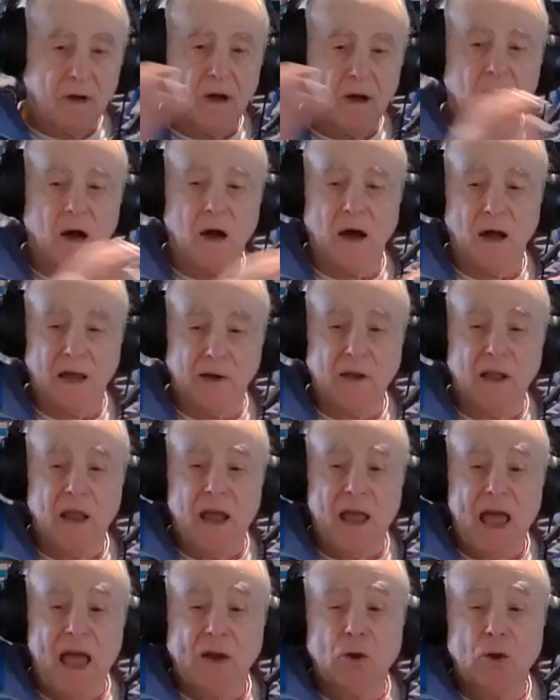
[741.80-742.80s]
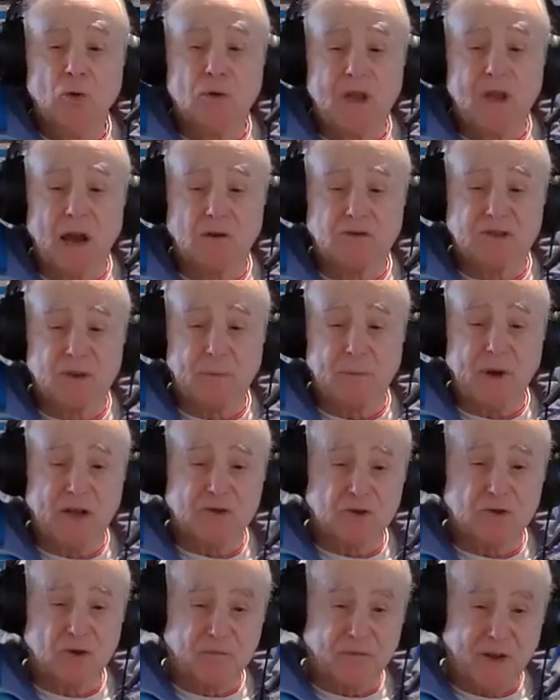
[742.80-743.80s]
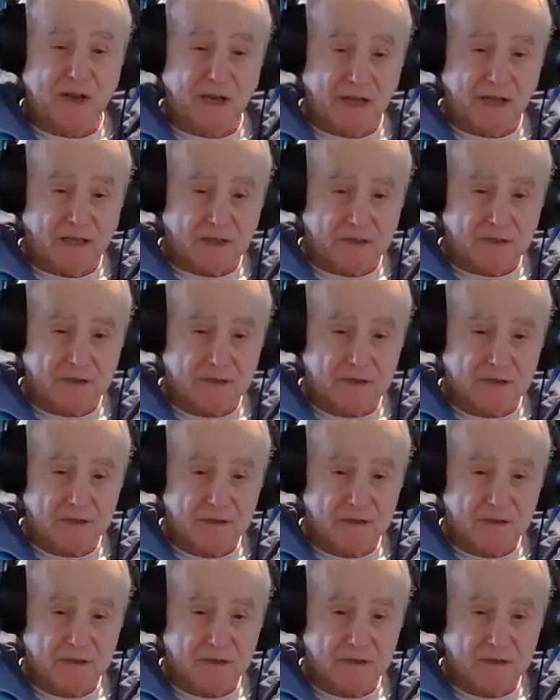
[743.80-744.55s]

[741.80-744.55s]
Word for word: Uh, and and who cares about your feelings?